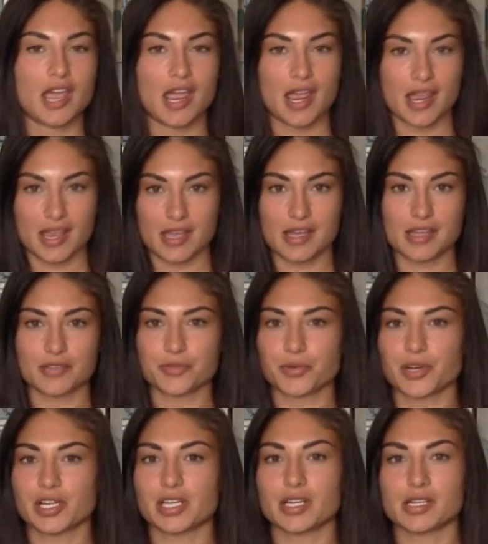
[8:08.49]
and we're
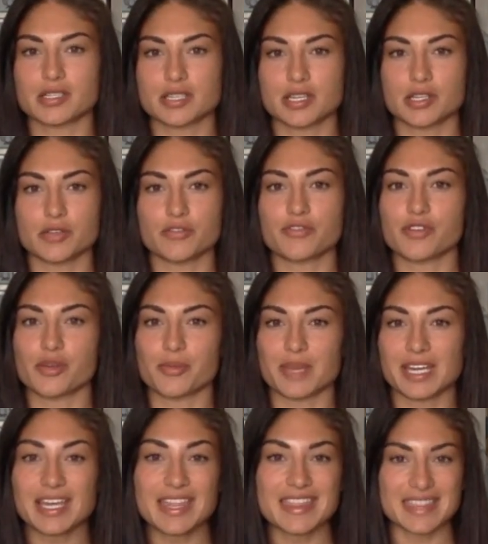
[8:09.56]
going to continue
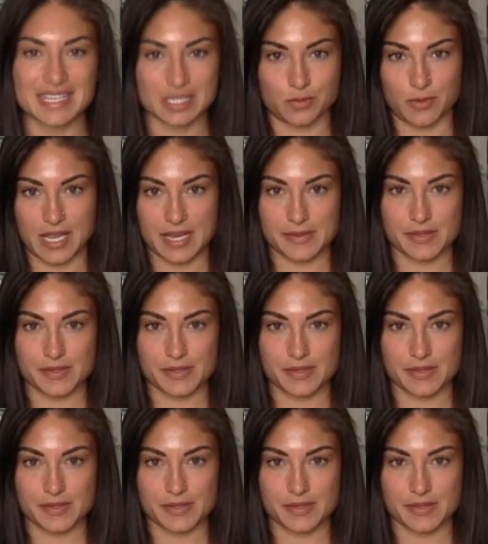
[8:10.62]
filming this way.